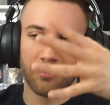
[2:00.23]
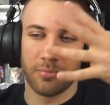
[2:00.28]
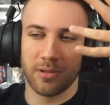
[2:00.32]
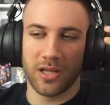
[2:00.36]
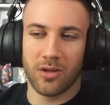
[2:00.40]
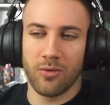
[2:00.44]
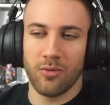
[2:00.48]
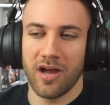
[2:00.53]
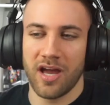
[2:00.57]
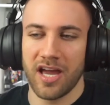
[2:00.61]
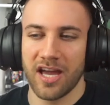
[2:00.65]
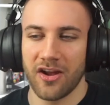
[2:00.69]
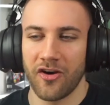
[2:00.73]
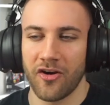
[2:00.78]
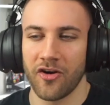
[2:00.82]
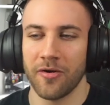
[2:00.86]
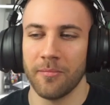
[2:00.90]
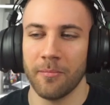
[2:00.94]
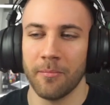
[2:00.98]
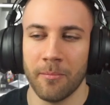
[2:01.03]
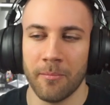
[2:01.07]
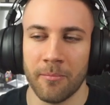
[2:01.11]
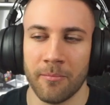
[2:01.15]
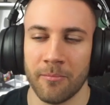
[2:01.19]
blue hair.
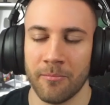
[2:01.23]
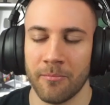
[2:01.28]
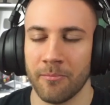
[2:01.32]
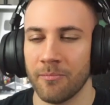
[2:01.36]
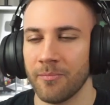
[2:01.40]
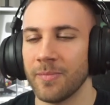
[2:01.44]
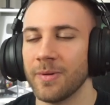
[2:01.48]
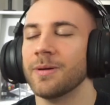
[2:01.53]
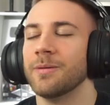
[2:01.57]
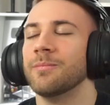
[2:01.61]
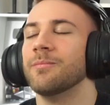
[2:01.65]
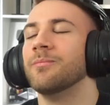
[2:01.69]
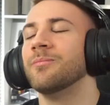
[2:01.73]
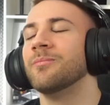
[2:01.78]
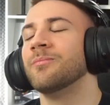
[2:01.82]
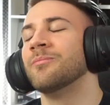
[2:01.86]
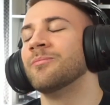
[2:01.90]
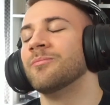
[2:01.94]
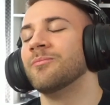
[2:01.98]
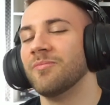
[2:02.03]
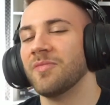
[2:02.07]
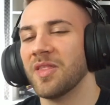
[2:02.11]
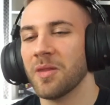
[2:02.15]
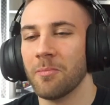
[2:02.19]

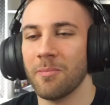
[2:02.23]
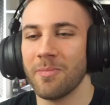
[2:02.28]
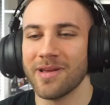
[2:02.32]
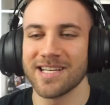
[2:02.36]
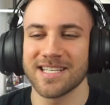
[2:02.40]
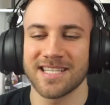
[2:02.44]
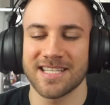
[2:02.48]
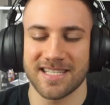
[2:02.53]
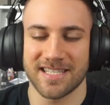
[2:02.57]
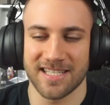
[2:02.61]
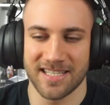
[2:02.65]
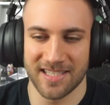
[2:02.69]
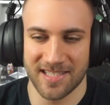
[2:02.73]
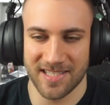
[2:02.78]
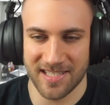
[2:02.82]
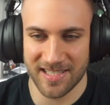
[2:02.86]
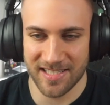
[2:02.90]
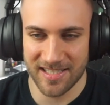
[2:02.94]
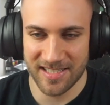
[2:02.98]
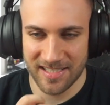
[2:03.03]
Missed it.